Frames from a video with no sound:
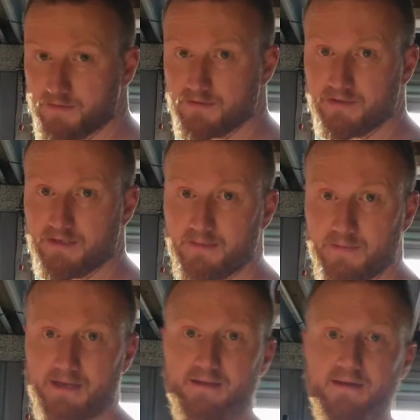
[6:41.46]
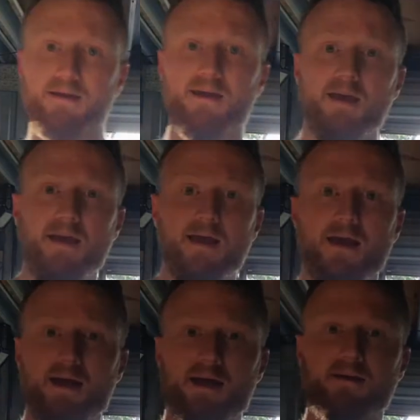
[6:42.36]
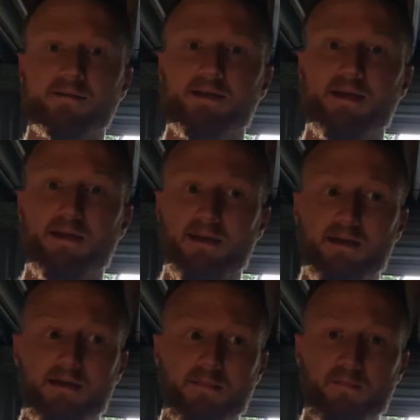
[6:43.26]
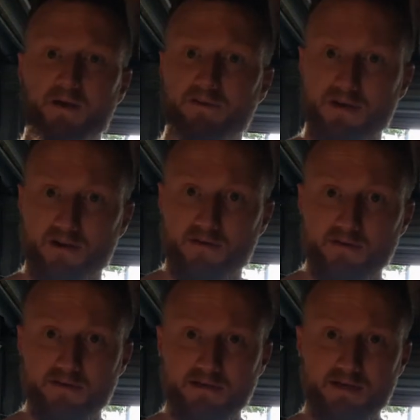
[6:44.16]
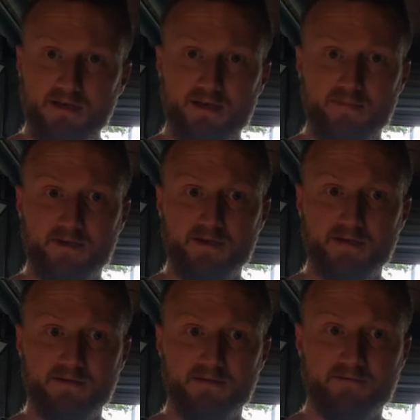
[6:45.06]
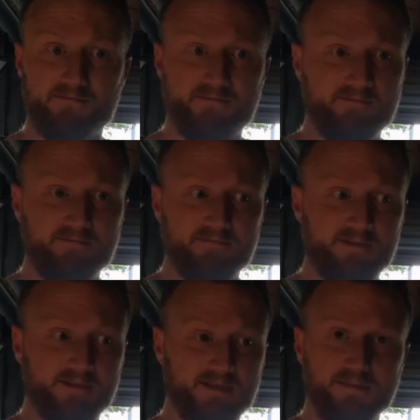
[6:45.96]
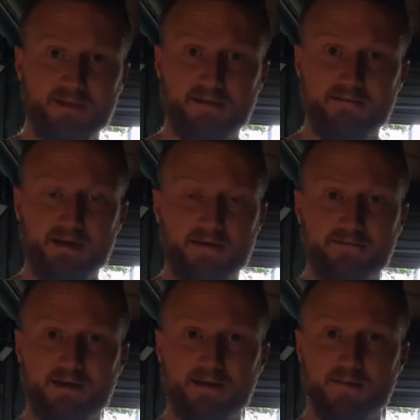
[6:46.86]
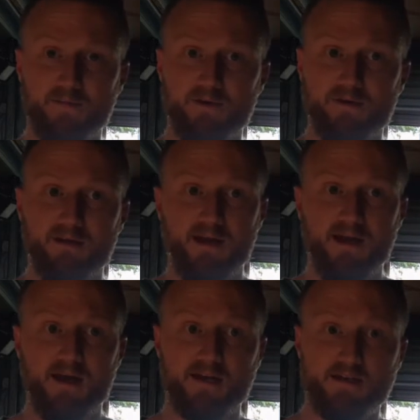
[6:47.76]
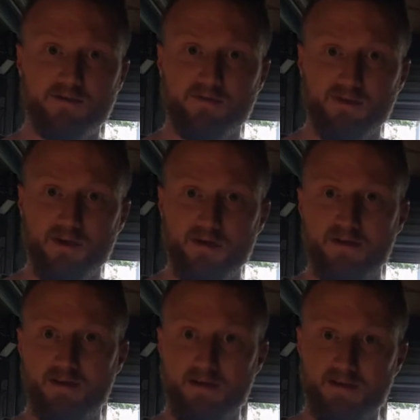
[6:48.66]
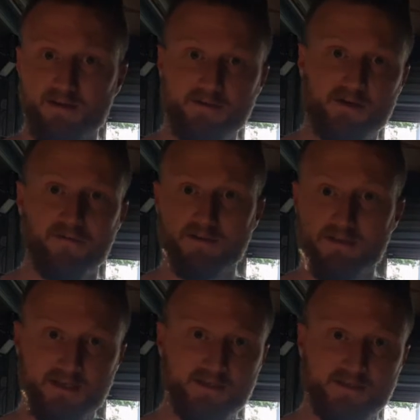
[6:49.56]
saw it down the back there, take a pair of tie rods because I've seemed to found that with additional lock, the tie rods, they